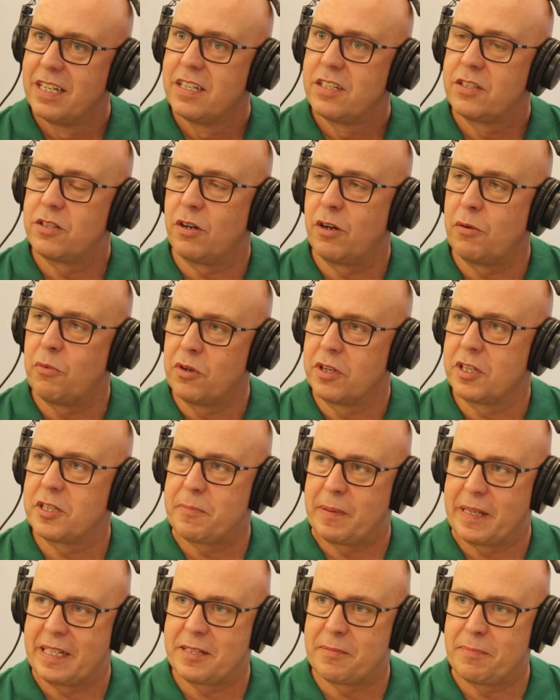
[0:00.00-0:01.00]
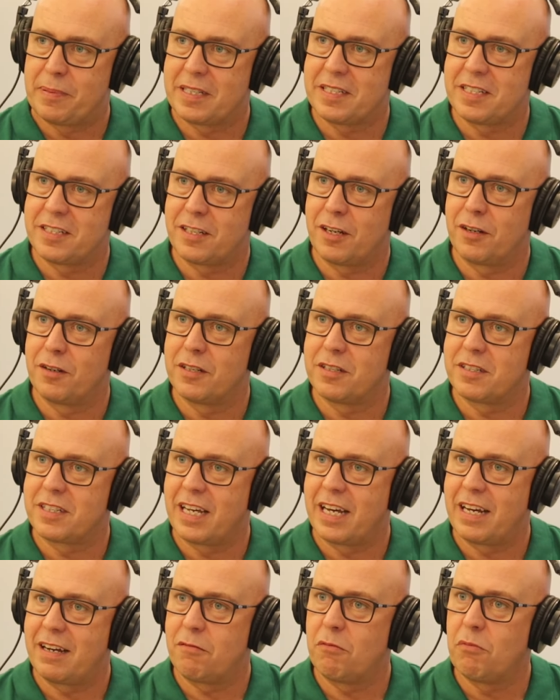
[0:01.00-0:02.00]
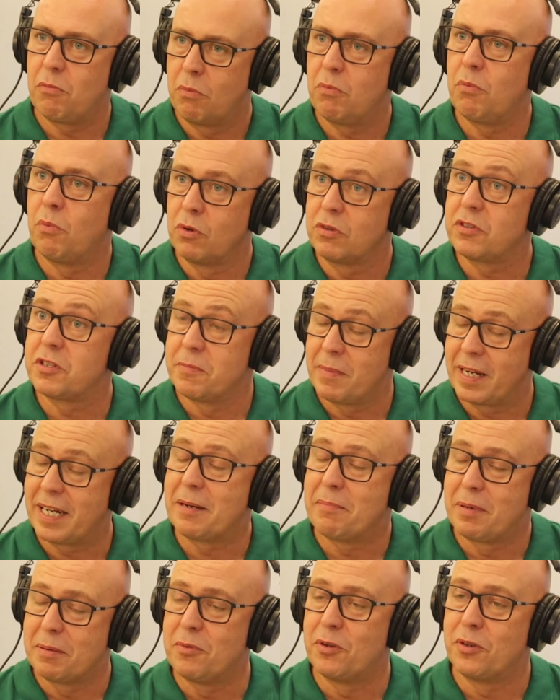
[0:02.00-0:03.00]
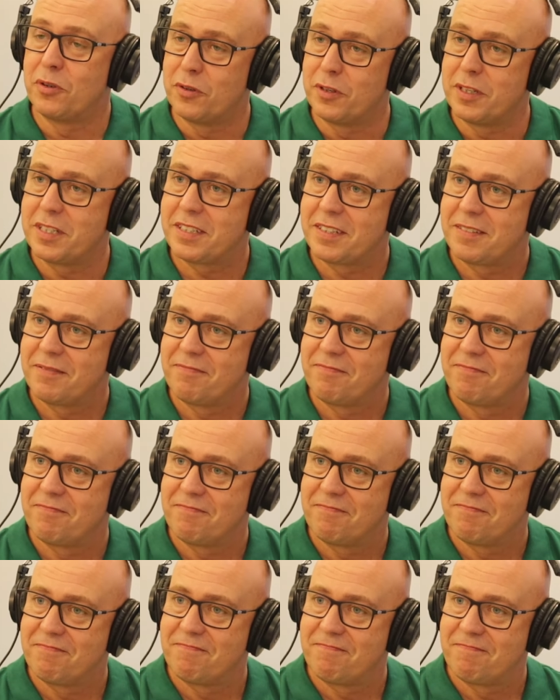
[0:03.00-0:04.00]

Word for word: So I want to speak to business owners that want to make a bit more noise. Excellent.